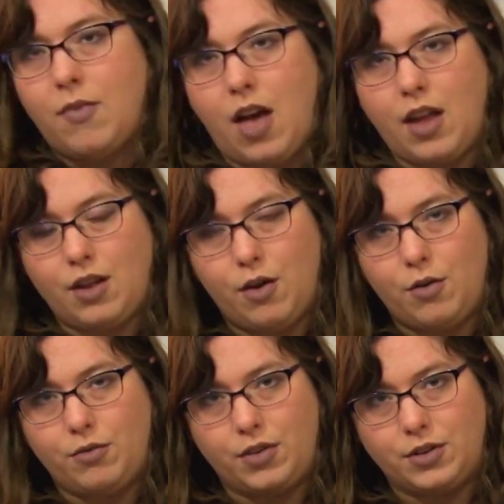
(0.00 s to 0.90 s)
I
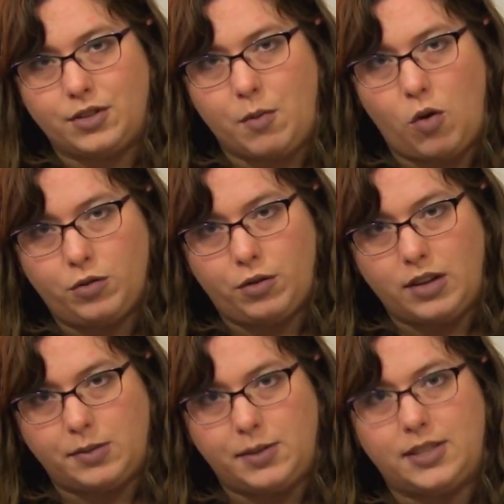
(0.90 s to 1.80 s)
know there's some older
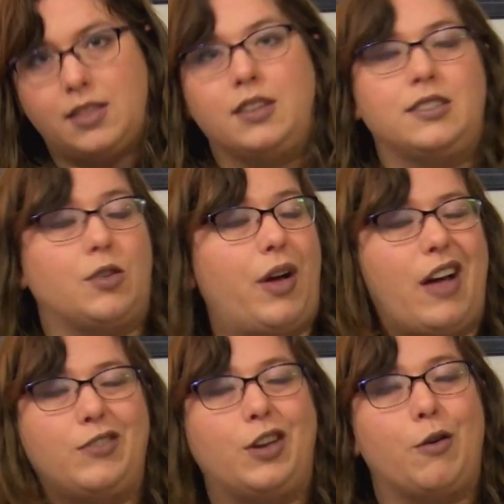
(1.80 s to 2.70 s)
recipes in this, so I'll
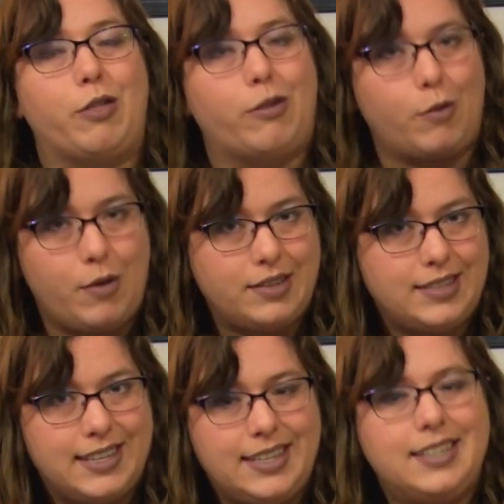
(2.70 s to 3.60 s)
have to go through it
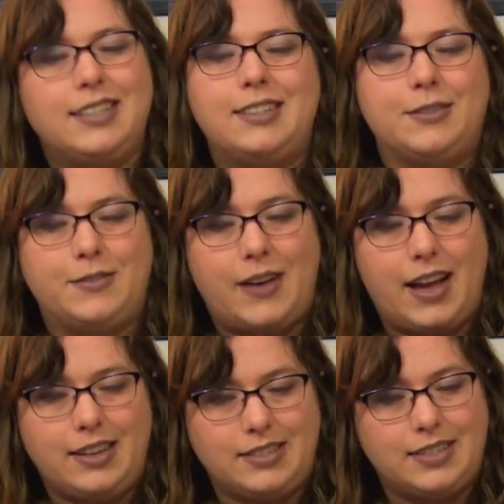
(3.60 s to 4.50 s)
to
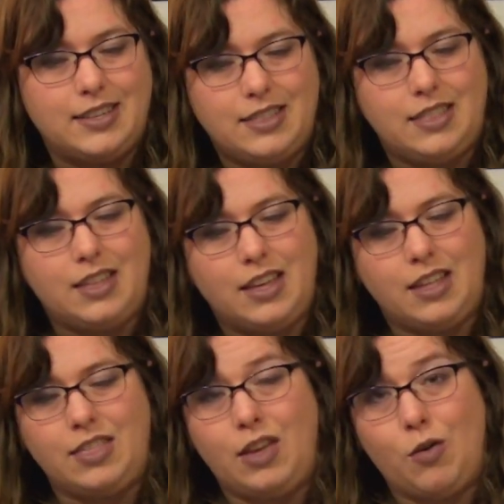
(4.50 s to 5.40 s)
find
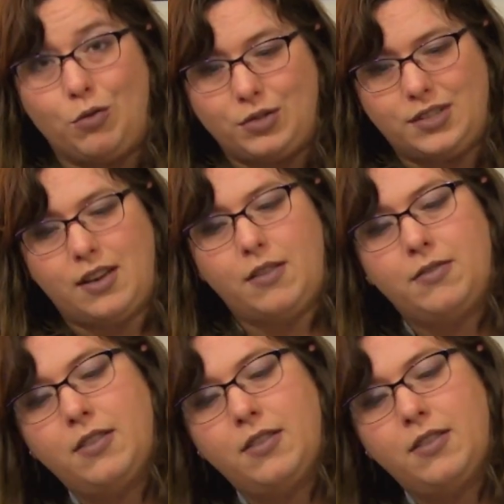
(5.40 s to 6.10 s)
the old stuff.